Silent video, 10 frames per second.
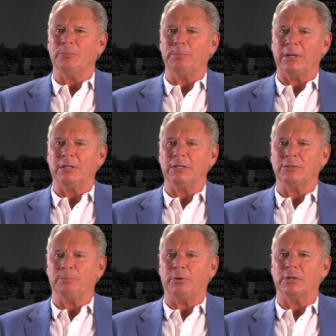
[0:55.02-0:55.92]

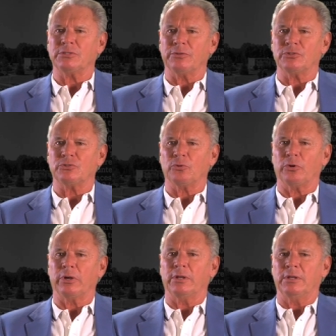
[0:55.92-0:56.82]
compelling parts of the
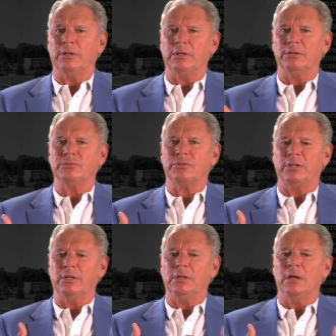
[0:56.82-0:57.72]
story is
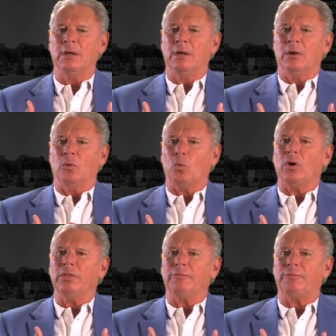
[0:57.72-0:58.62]
the
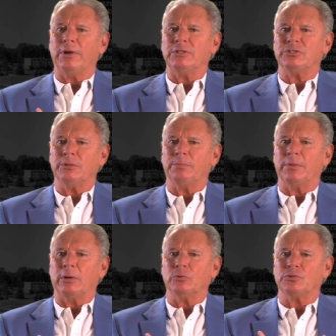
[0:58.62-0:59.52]
one, the friendship
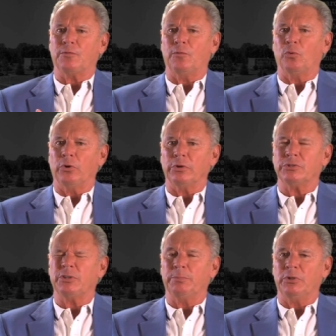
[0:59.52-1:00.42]
that was
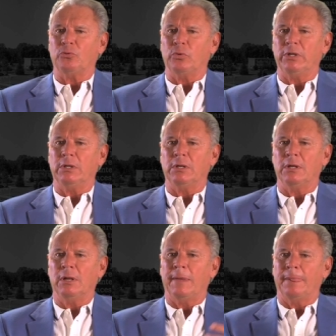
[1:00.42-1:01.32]
forged between
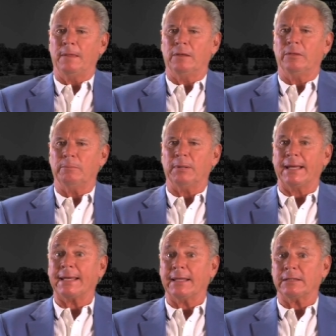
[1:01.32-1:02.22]

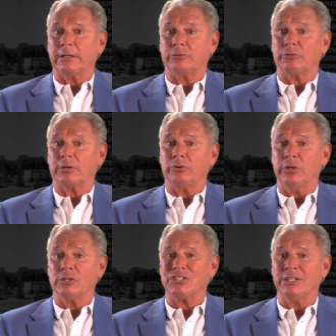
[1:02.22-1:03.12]
black athletic director
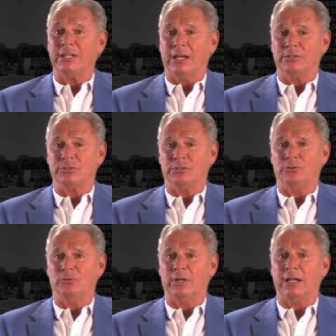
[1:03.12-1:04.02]
Nelson Townsend, who